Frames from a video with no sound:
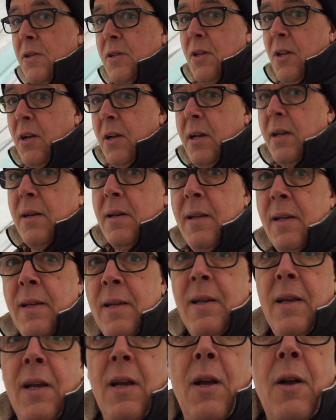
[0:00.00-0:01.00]
is looking
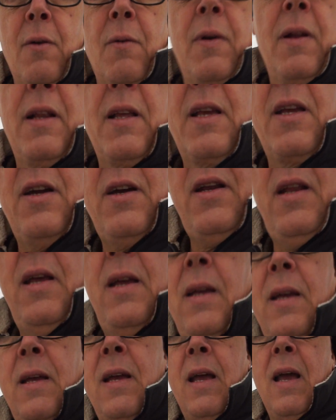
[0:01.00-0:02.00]
really good.
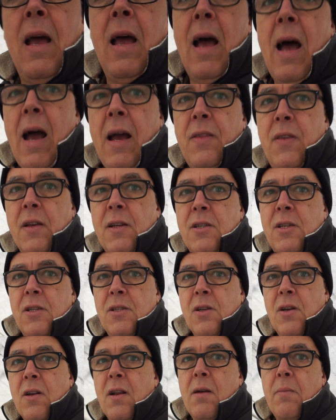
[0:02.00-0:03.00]
I think
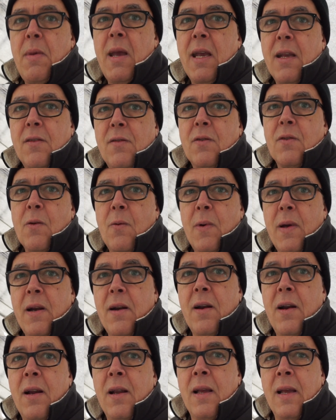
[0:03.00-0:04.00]
she's going to make it through the
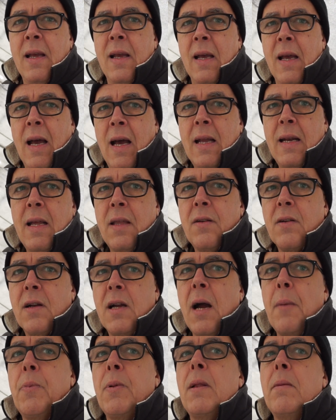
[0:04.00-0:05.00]
winter. Another
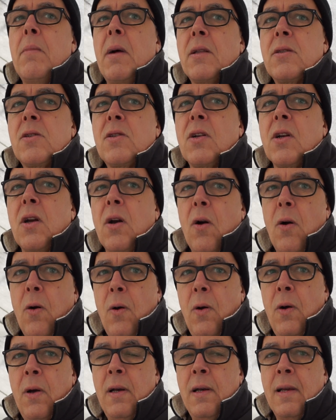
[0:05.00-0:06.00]
couple of months to
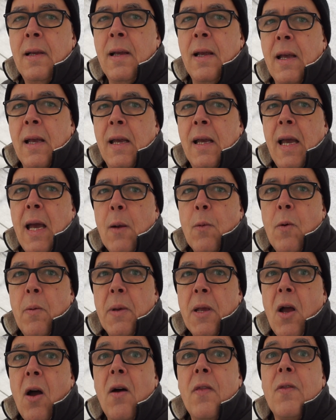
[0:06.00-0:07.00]
go, and we'll
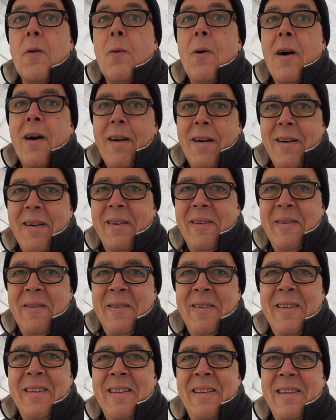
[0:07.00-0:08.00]
be on the water.
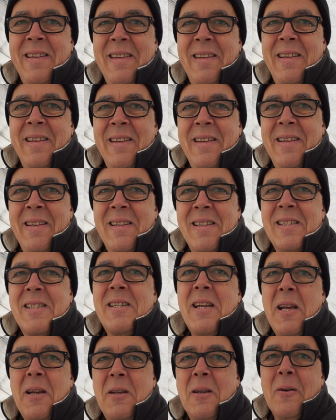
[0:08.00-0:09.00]

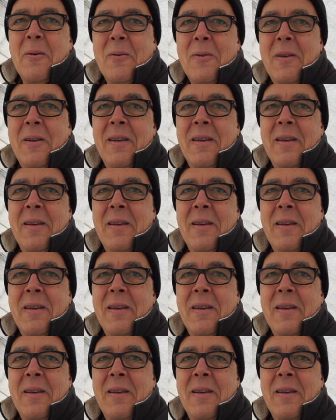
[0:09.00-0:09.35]
Stay tuned.